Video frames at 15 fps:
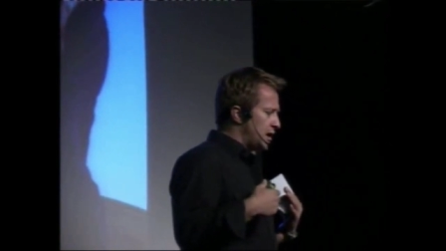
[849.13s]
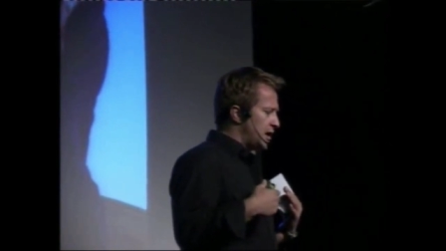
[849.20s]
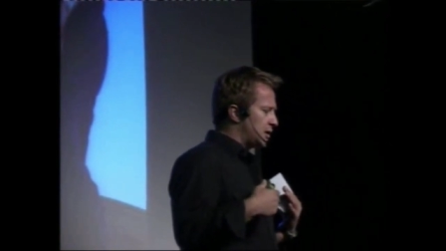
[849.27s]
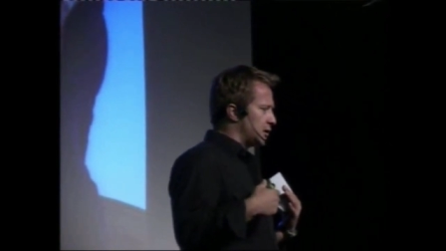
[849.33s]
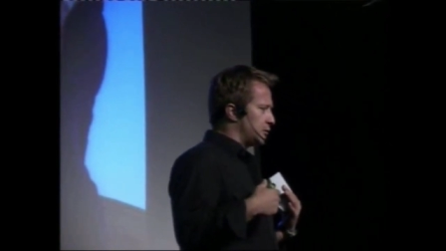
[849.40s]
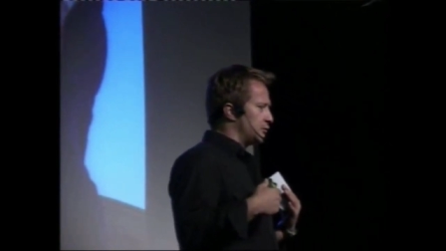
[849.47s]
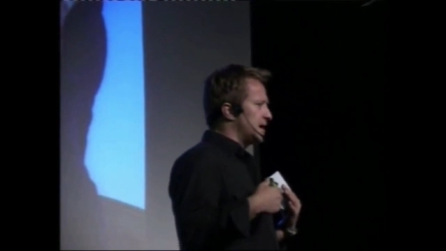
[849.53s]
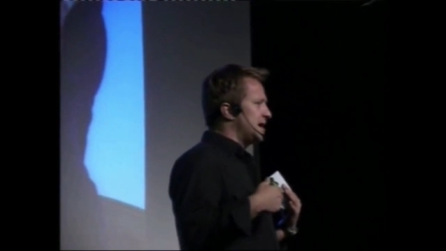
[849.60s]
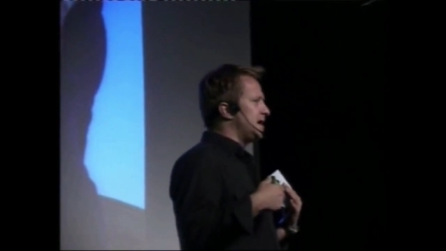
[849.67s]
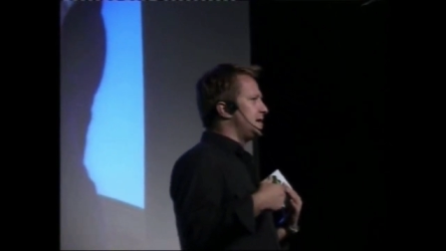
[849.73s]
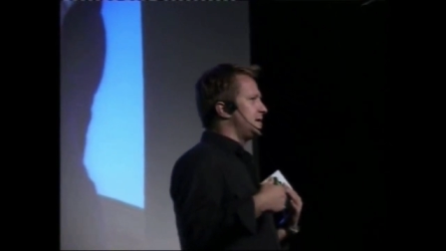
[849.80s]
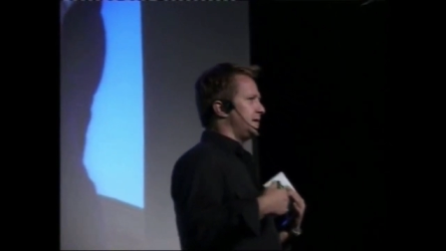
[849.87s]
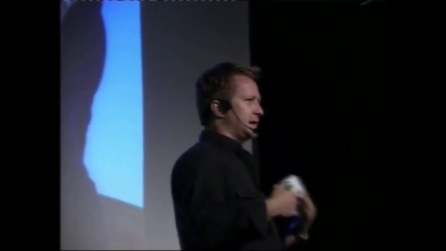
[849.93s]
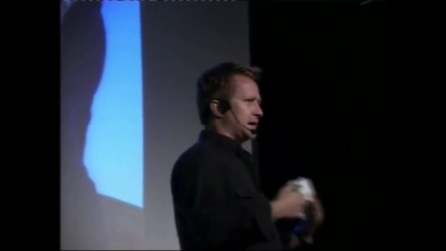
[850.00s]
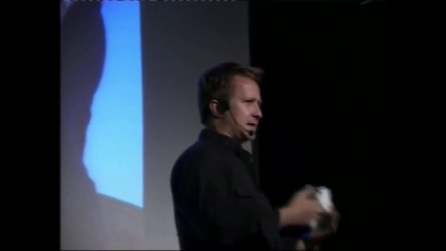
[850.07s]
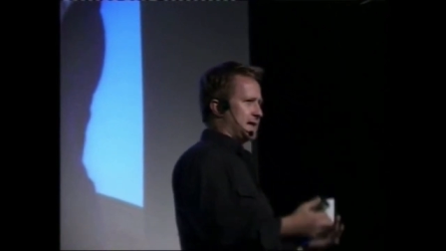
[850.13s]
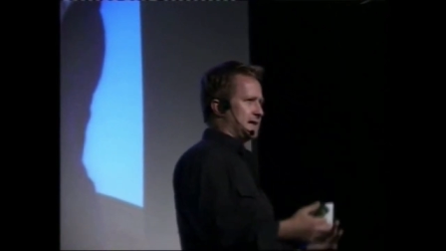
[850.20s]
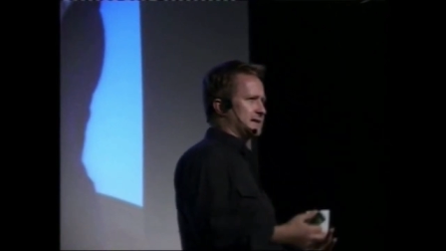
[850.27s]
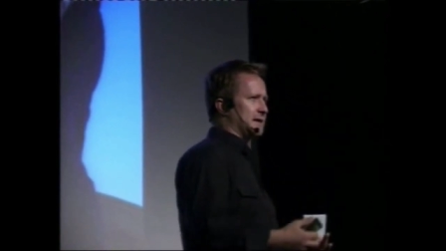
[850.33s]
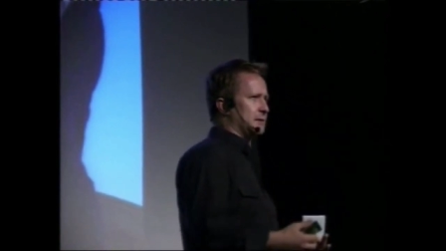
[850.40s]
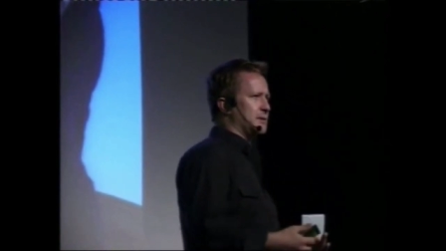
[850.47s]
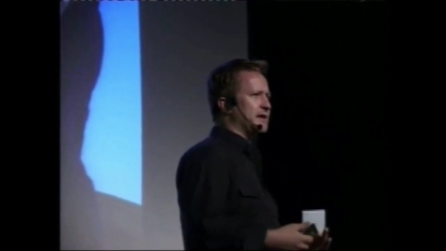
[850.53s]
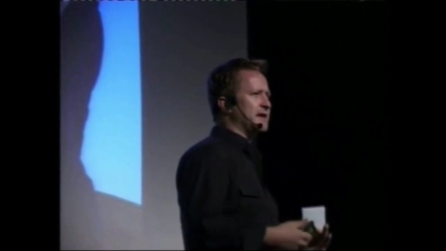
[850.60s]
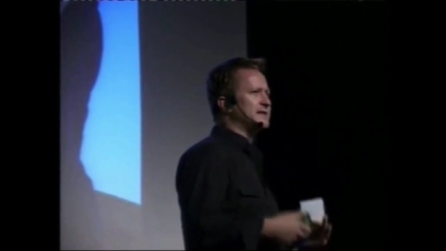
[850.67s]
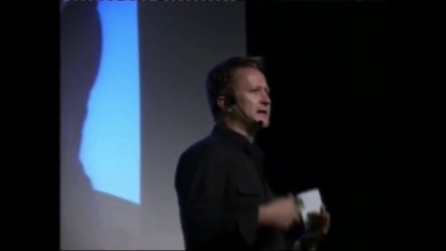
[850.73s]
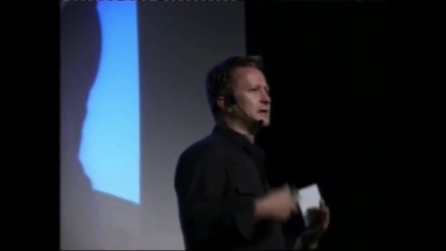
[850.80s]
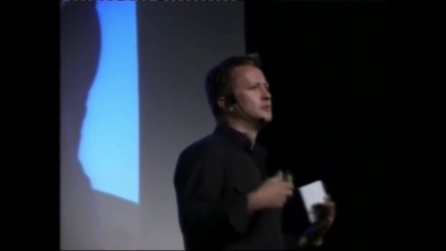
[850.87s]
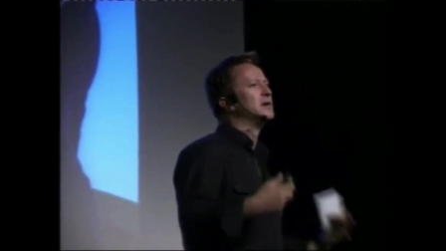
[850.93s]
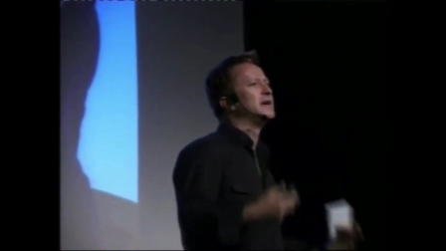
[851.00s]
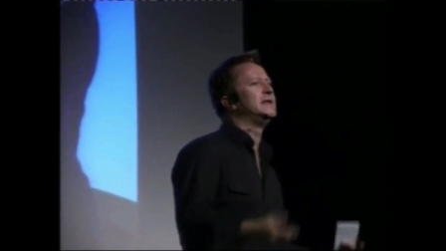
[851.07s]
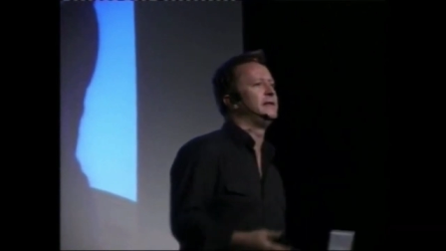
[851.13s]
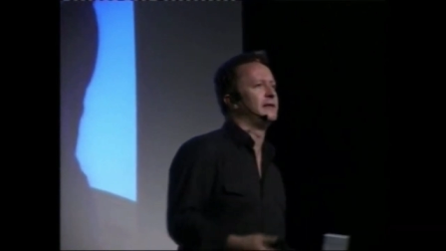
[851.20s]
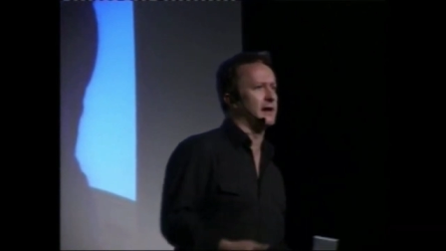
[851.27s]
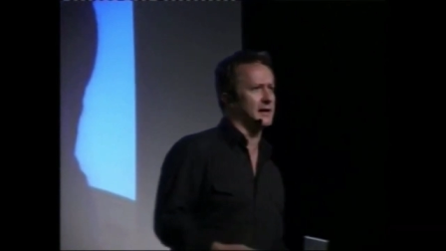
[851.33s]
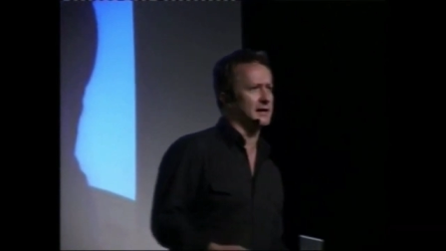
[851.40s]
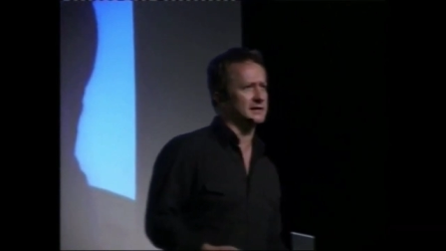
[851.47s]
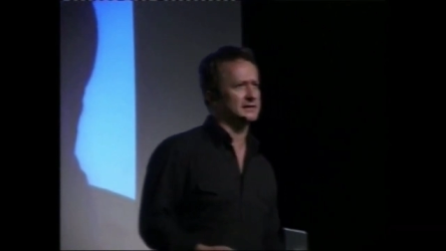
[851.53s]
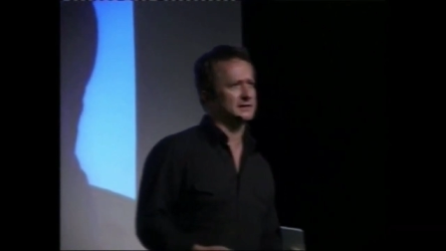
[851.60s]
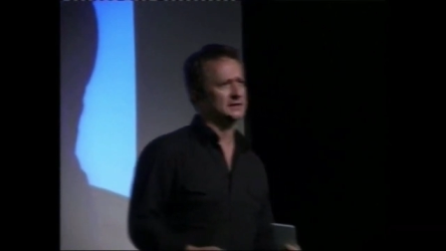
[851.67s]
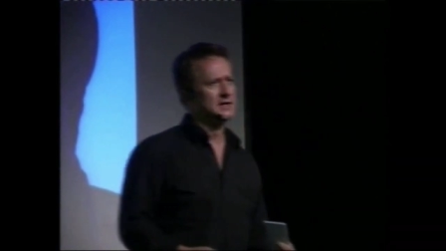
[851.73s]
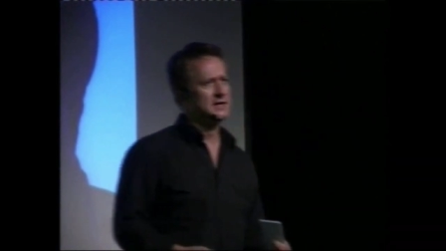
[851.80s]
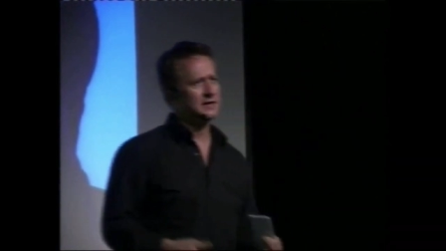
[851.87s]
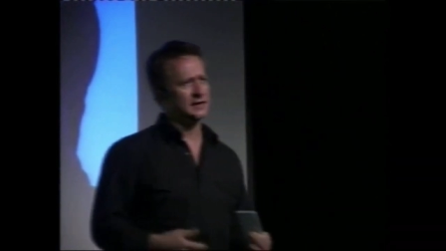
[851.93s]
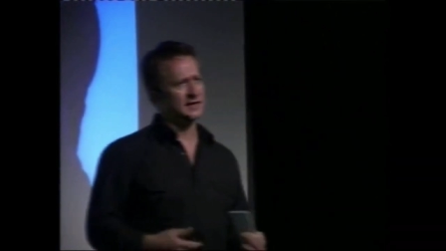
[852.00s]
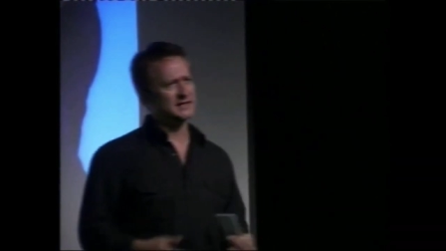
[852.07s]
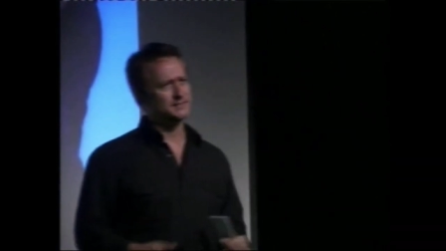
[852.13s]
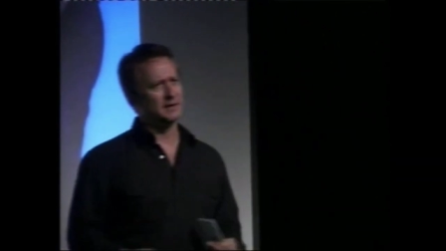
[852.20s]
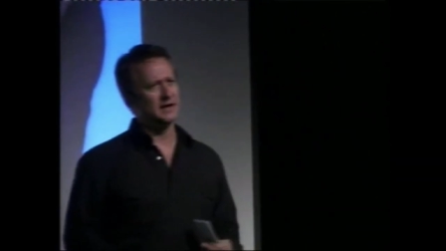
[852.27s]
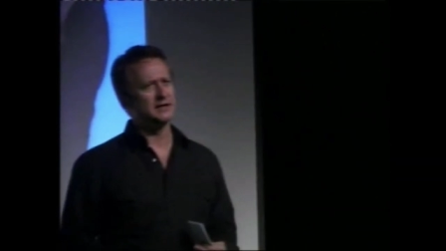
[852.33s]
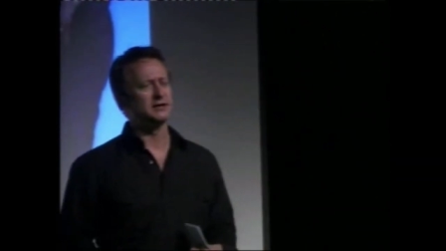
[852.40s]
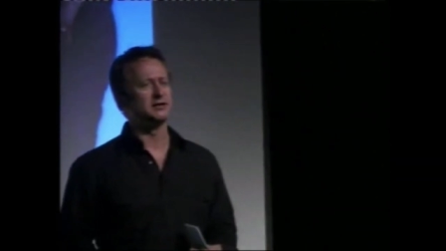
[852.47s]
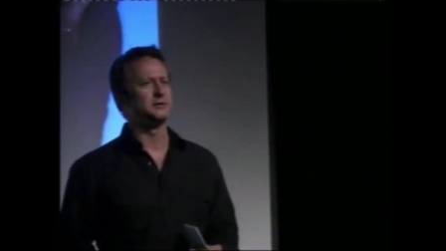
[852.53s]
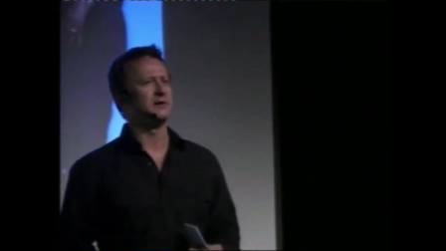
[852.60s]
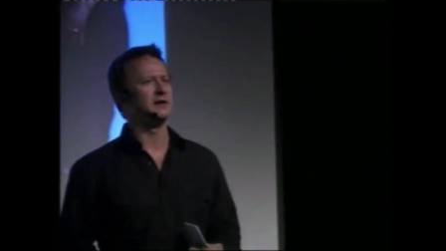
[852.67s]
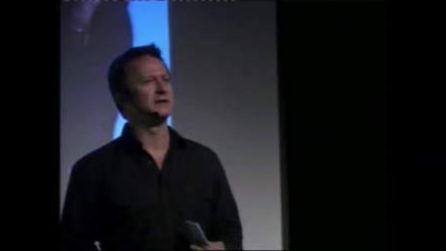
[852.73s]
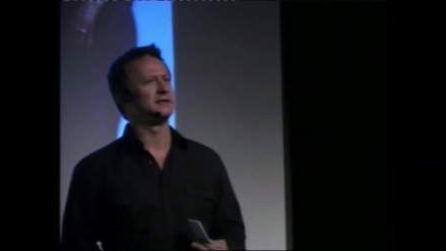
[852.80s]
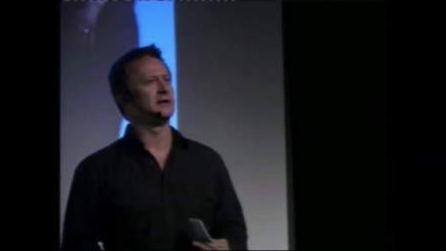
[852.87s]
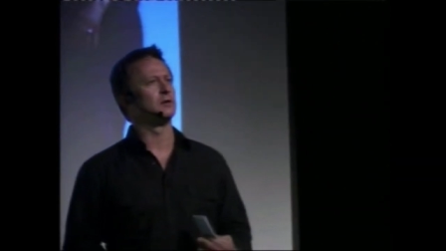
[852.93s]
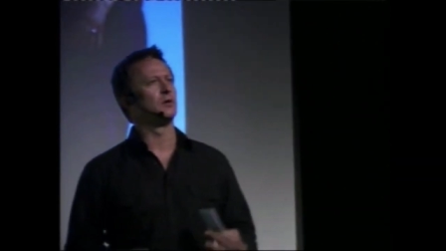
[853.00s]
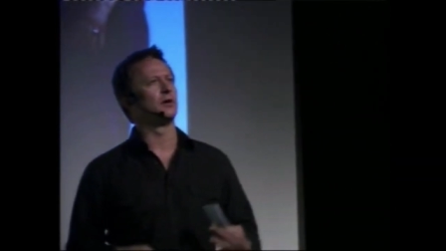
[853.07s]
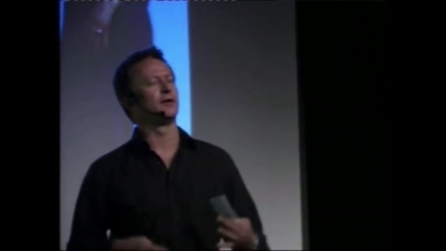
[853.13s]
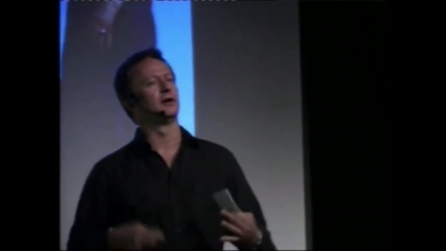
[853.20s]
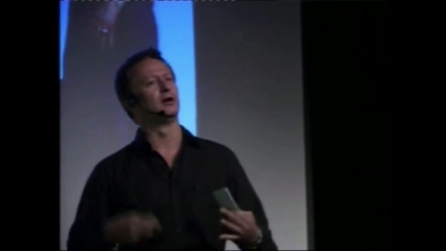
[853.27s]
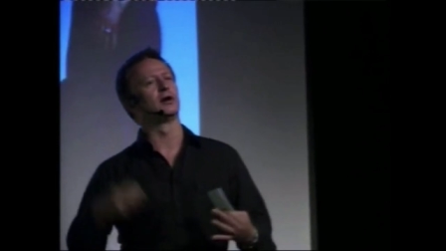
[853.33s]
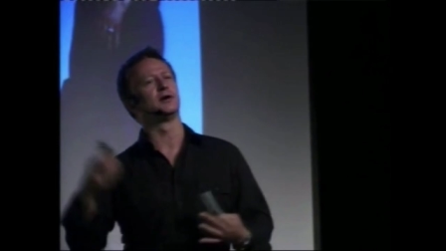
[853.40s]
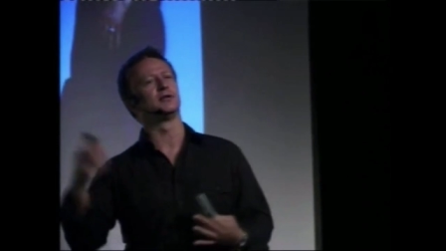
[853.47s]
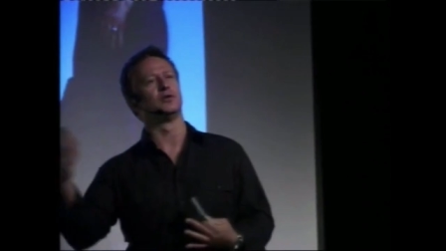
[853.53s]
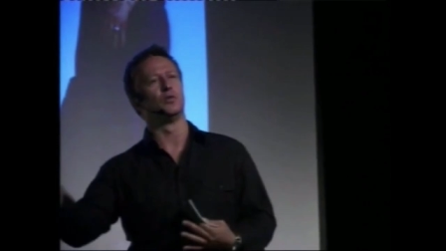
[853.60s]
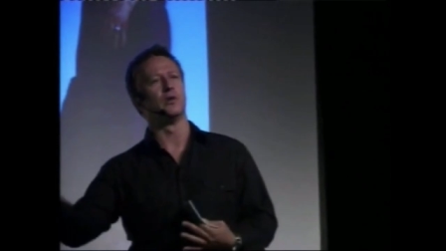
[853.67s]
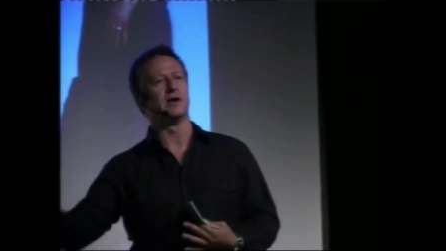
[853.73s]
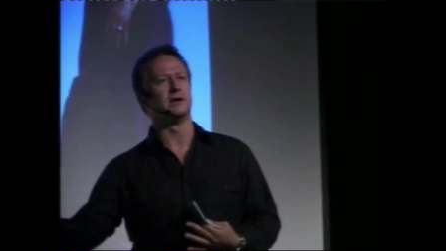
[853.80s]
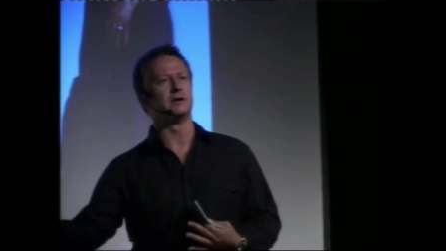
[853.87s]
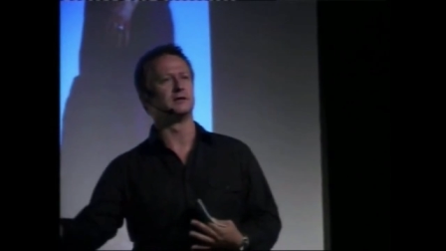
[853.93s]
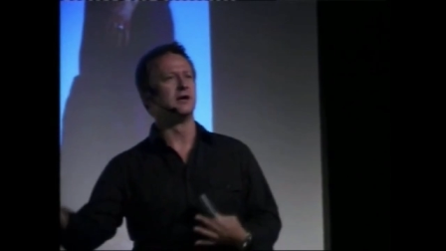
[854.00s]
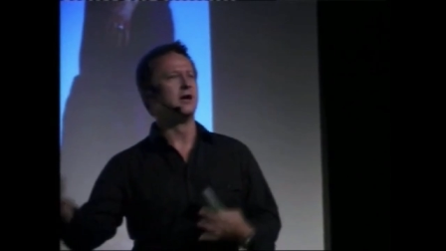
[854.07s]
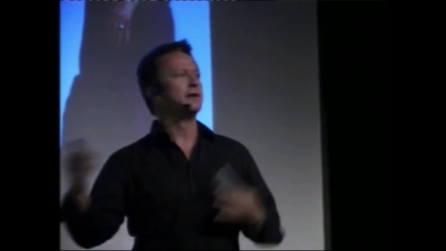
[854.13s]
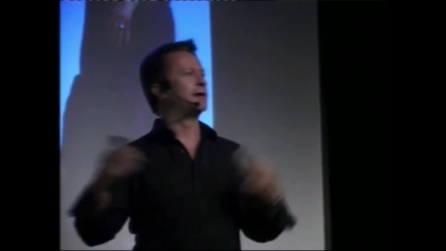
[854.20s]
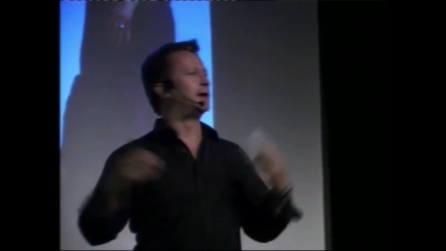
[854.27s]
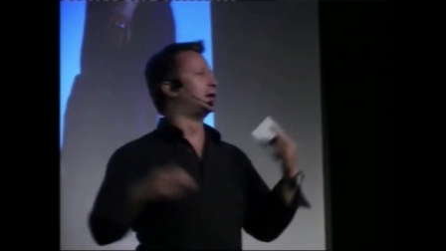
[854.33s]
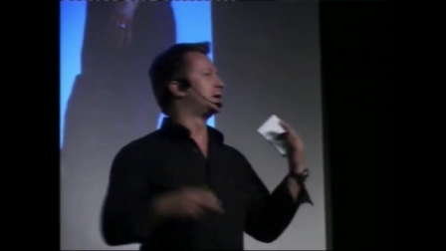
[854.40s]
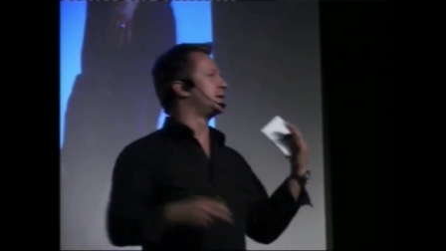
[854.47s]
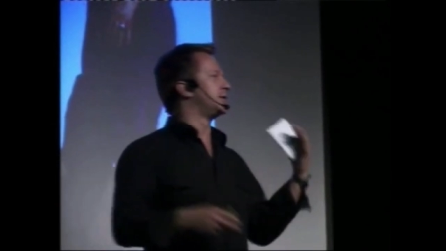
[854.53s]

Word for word: we could read the ice. And when they said read the ice, they explained it to me as saying, well, they look at the wind, they